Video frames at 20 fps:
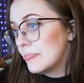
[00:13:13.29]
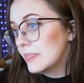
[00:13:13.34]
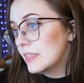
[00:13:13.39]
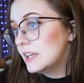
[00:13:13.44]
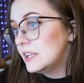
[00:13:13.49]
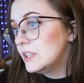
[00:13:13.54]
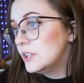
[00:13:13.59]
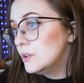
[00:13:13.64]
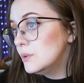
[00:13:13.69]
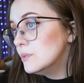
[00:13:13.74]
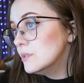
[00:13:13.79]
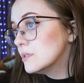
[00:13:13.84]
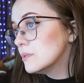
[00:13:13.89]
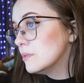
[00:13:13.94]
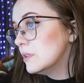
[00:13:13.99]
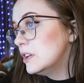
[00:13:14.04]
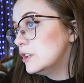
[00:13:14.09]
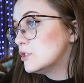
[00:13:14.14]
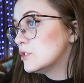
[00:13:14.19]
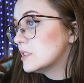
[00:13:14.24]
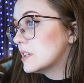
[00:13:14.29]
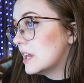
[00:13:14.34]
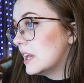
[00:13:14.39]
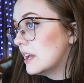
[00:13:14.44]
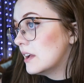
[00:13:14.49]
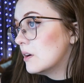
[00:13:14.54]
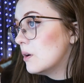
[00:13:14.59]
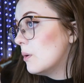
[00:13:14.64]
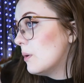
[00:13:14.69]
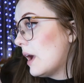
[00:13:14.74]
The news reached
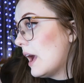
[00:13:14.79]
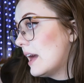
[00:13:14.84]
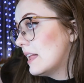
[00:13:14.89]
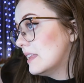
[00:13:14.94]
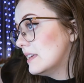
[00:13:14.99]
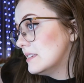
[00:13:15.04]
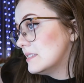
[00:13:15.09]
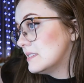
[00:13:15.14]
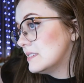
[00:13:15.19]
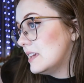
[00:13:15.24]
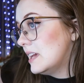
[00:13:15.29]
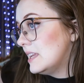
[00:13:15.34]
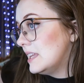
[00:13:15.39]
King Cocalus,